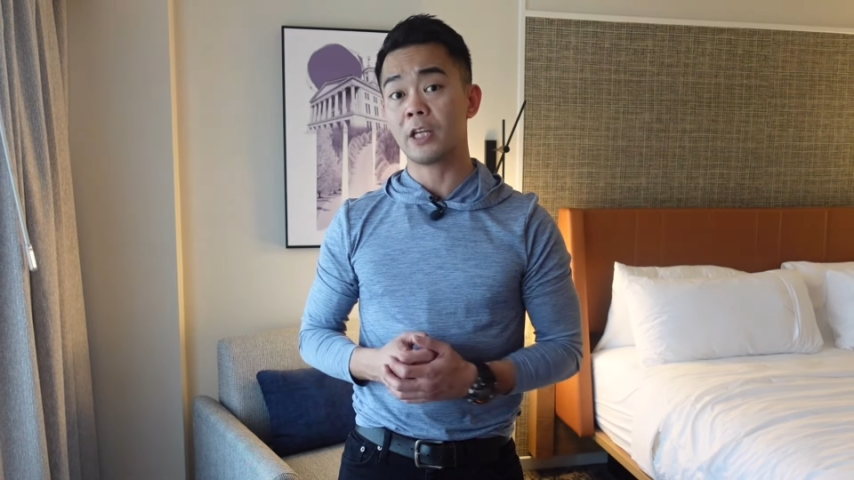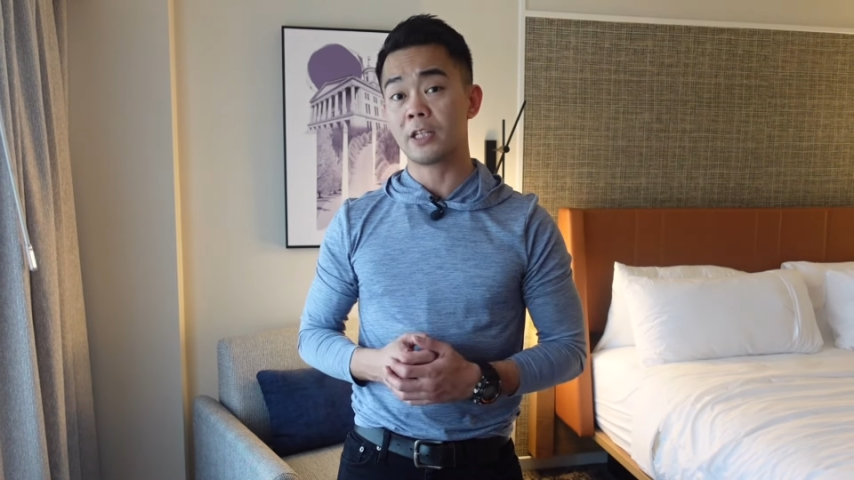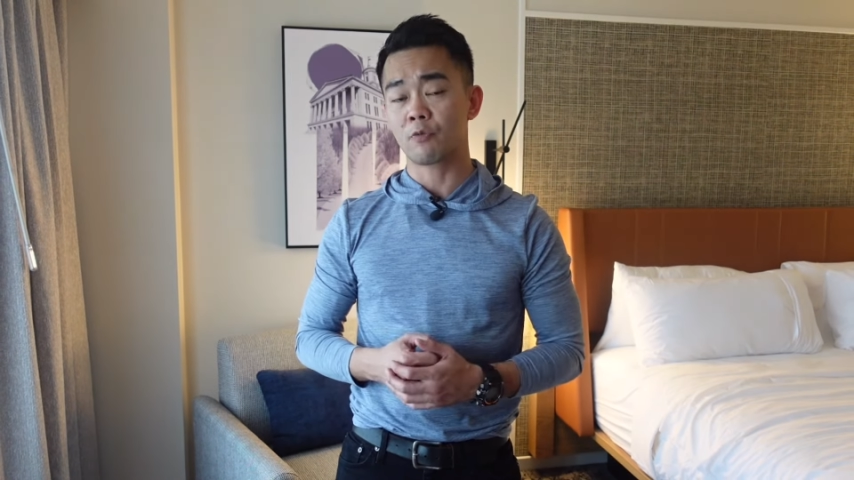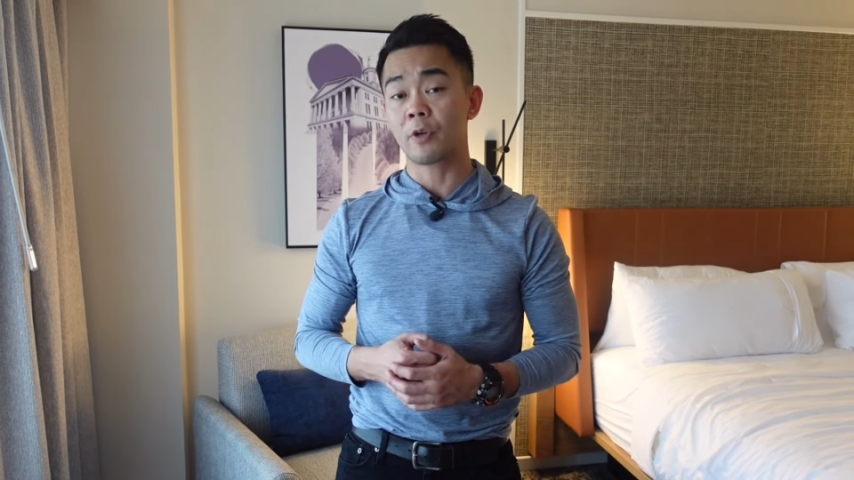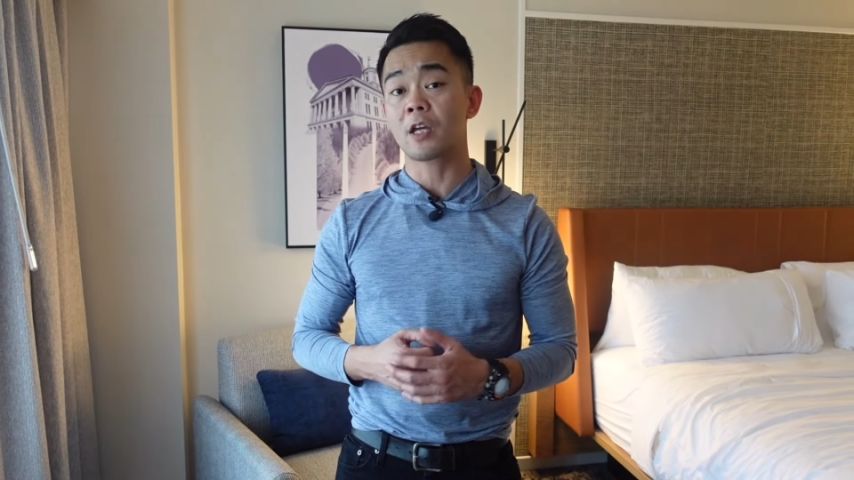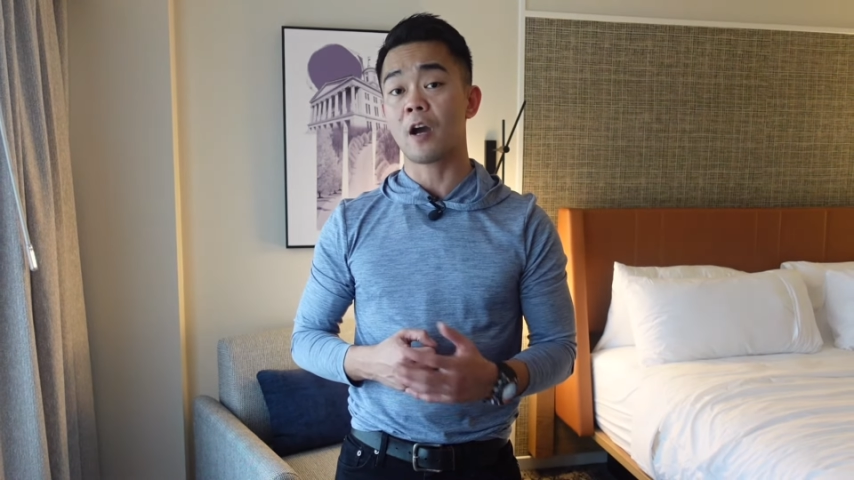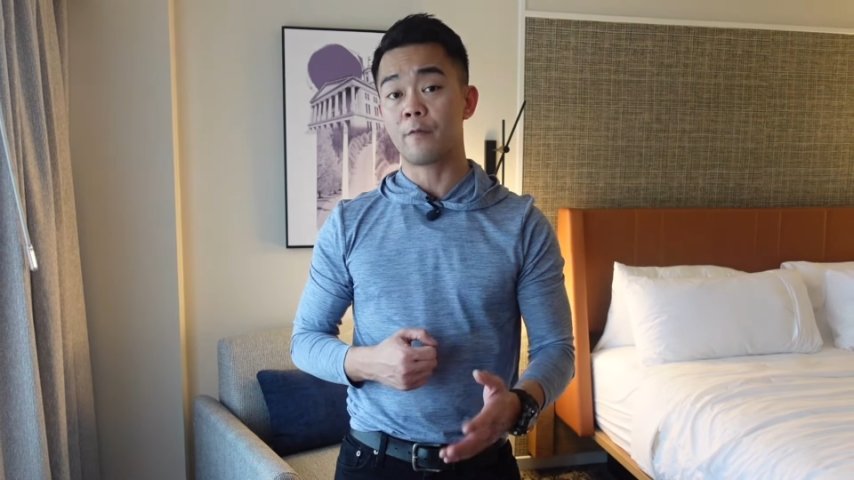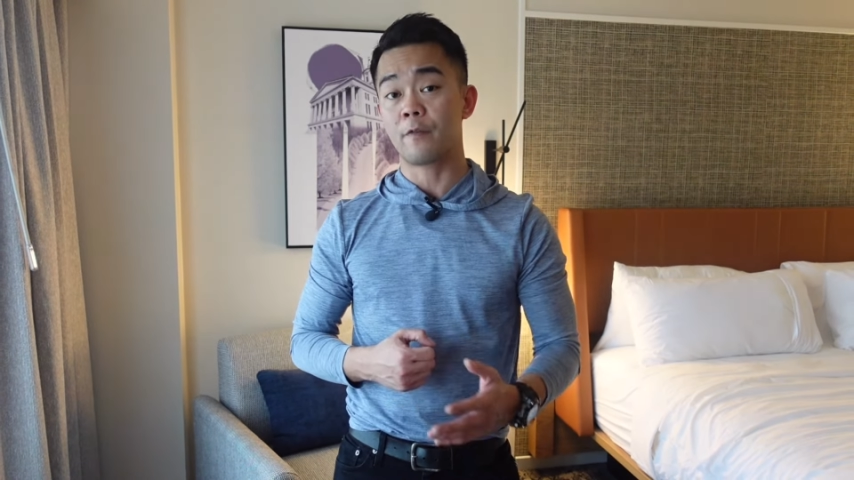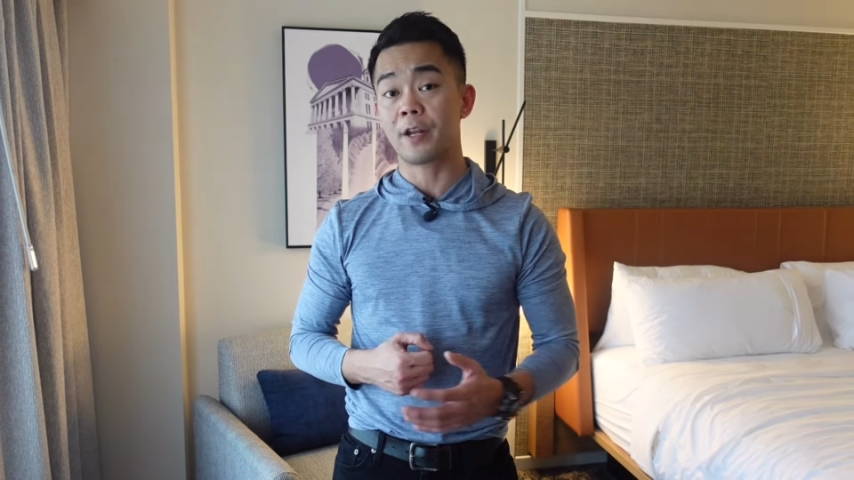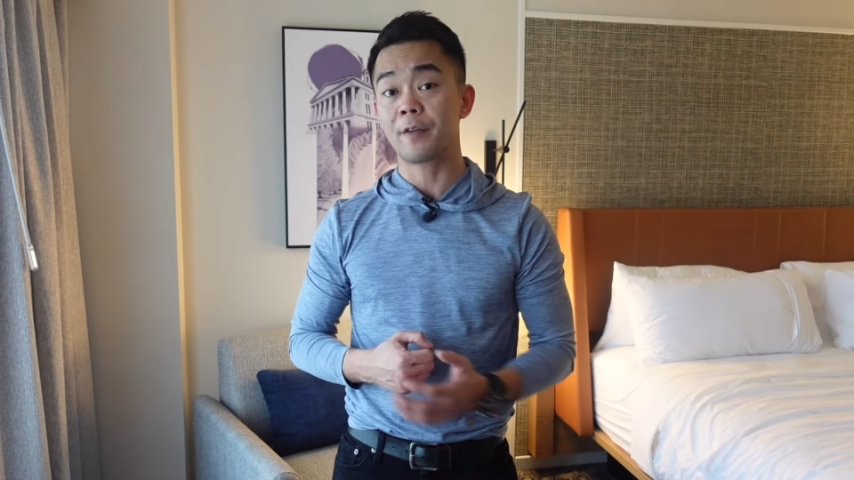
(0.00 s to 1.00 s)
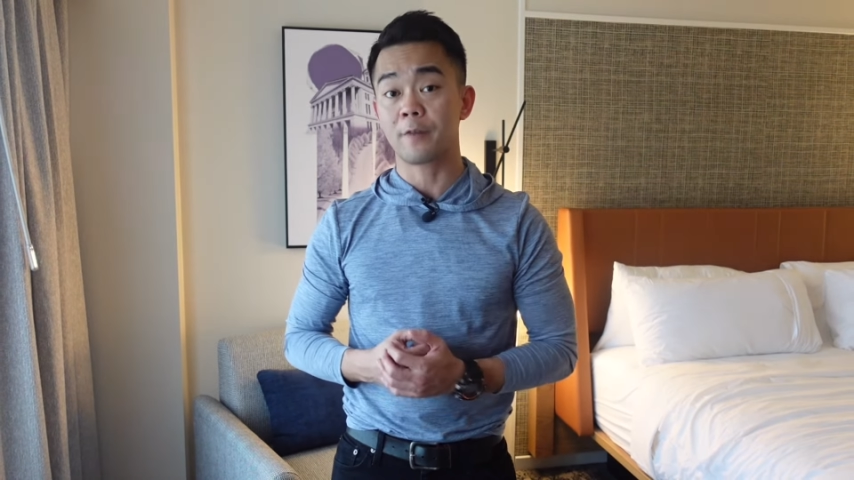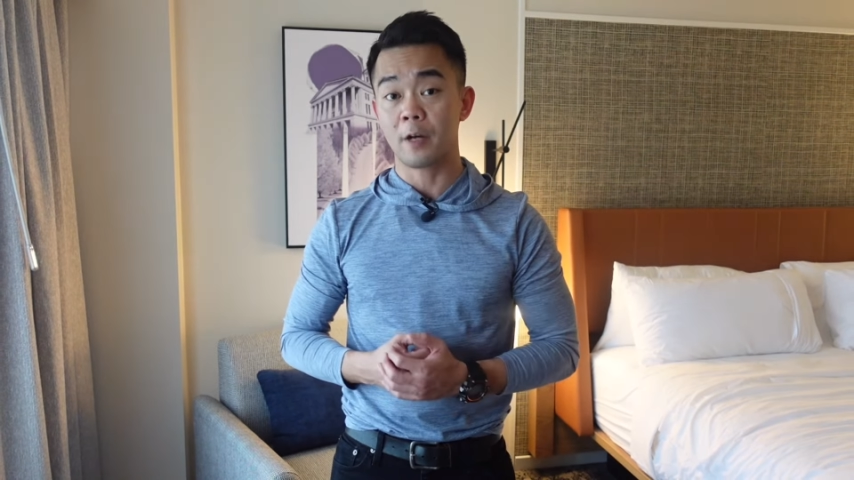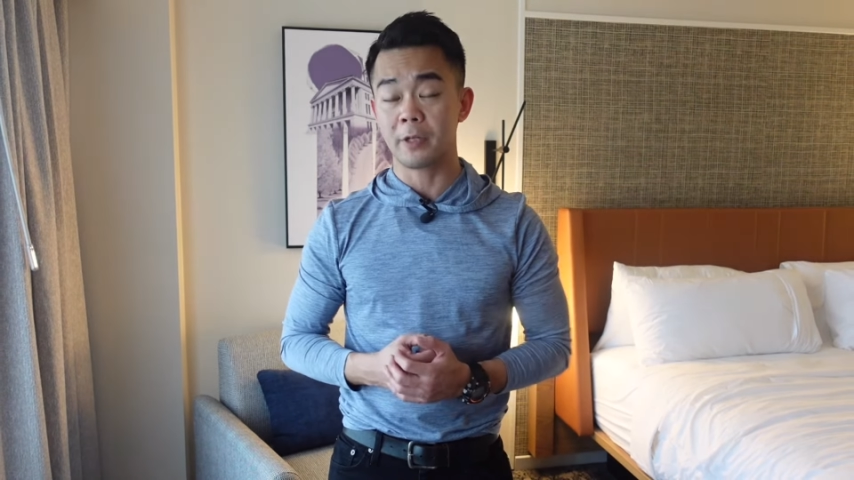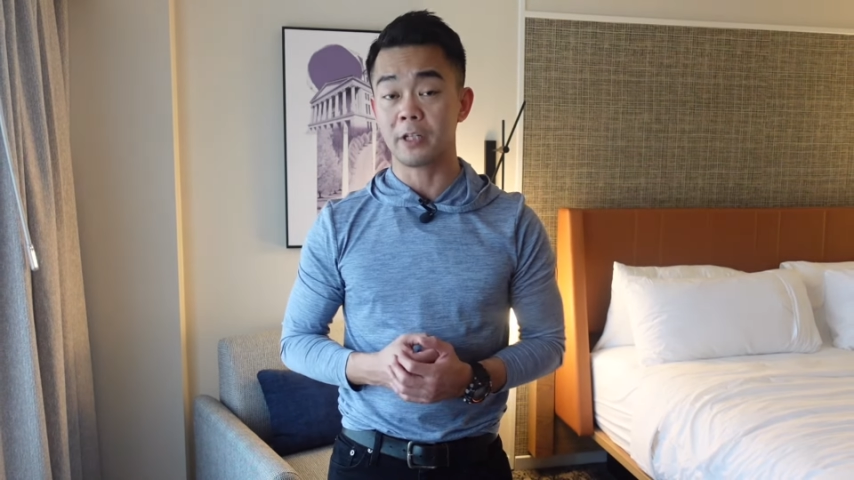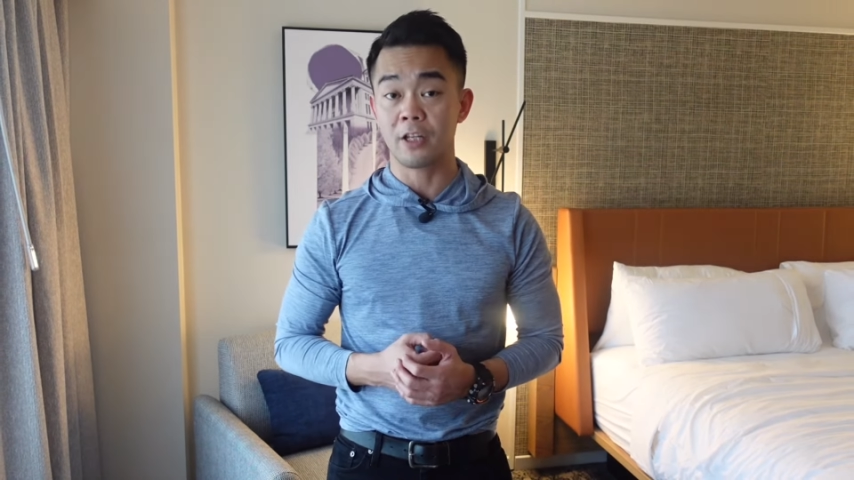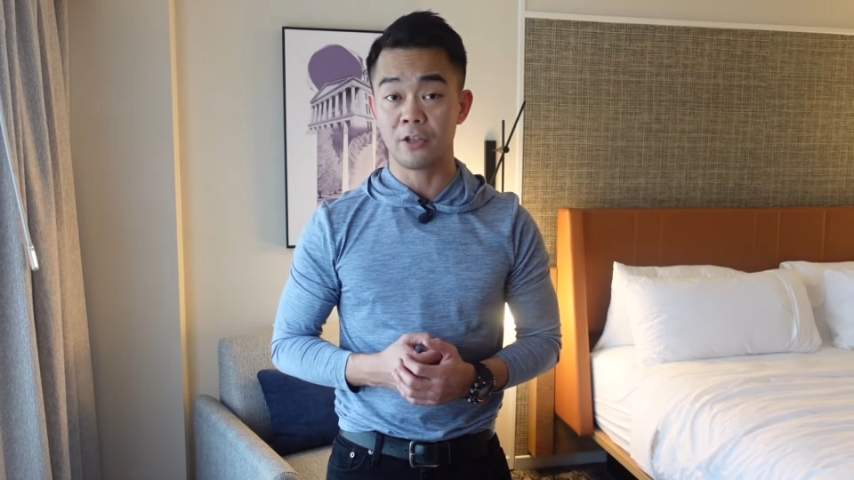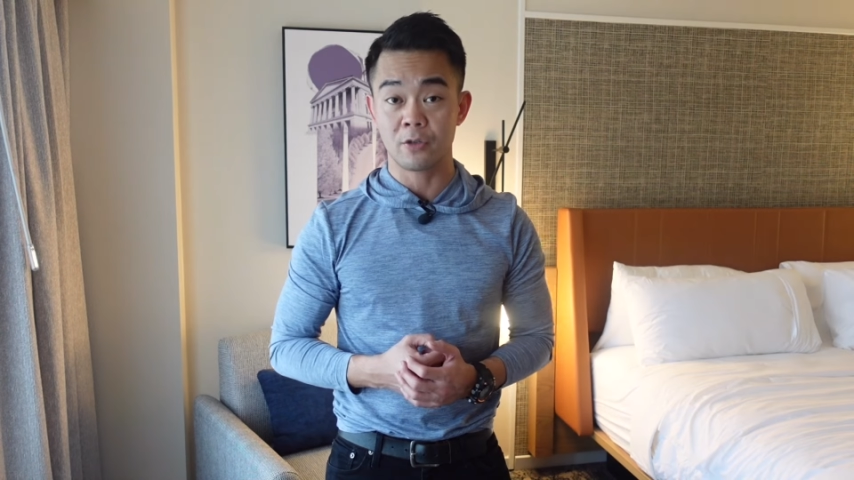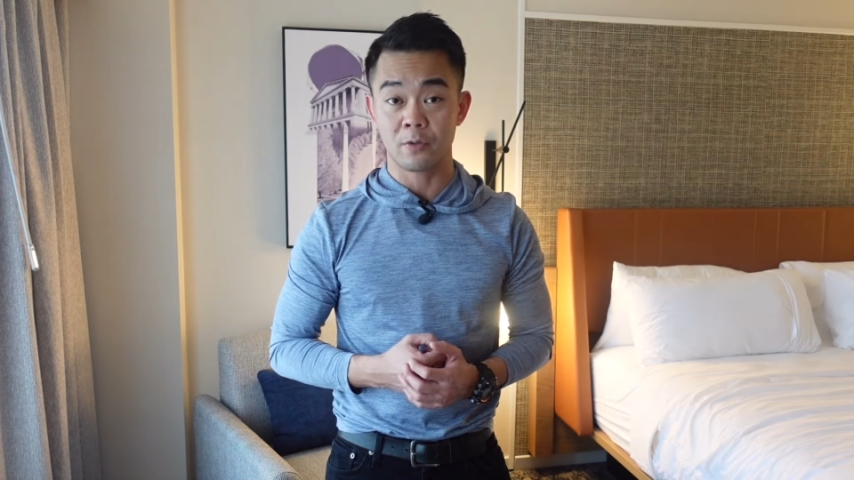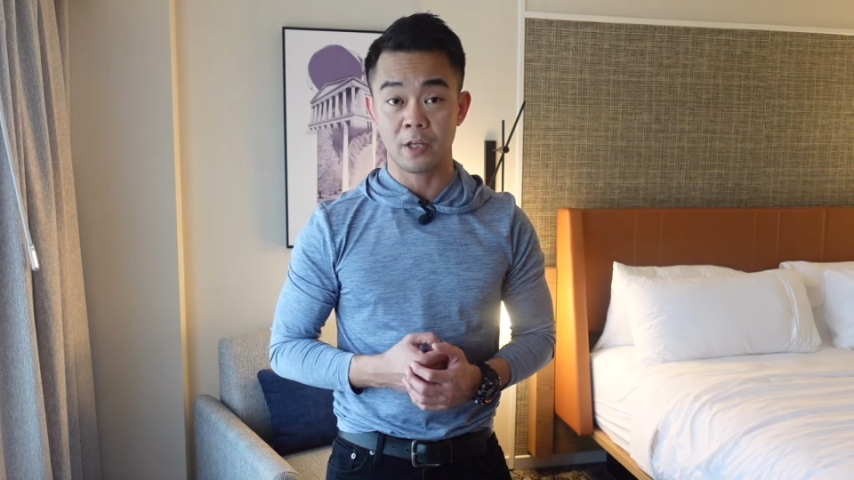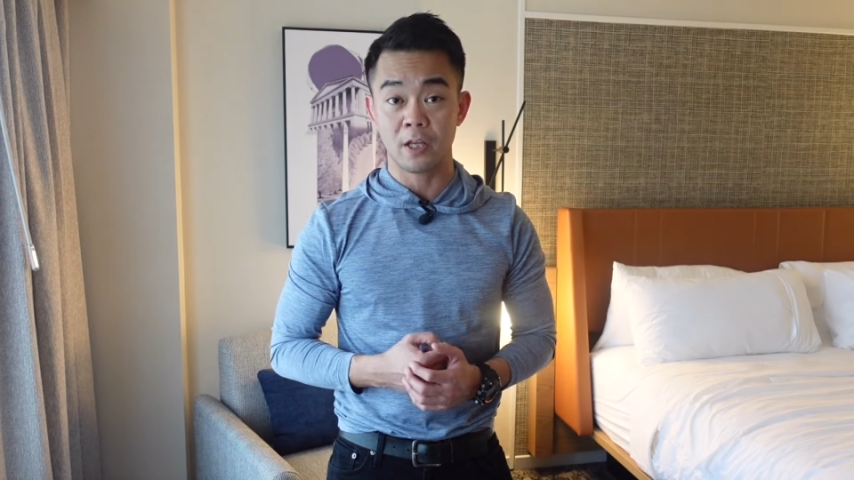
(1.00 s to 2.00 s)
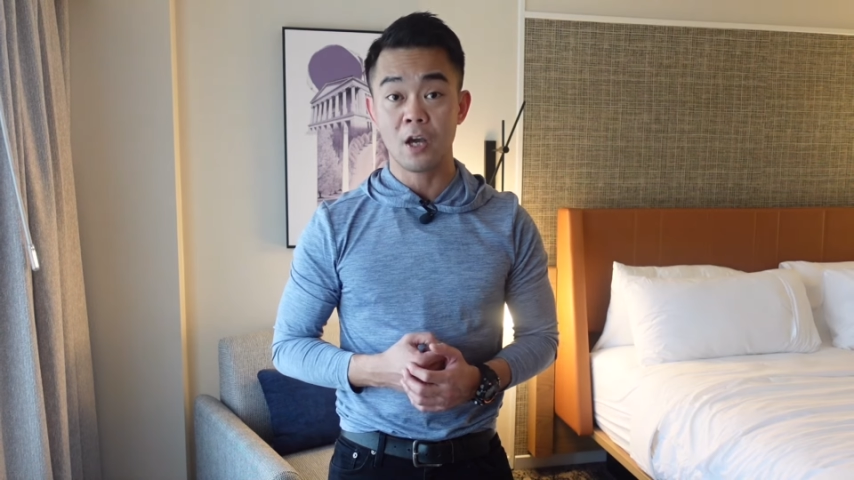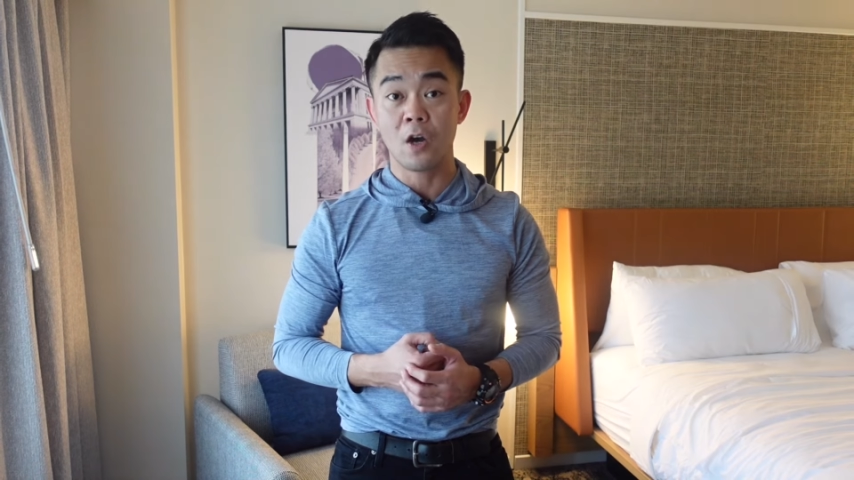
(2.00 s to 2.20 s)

is recovering from an injury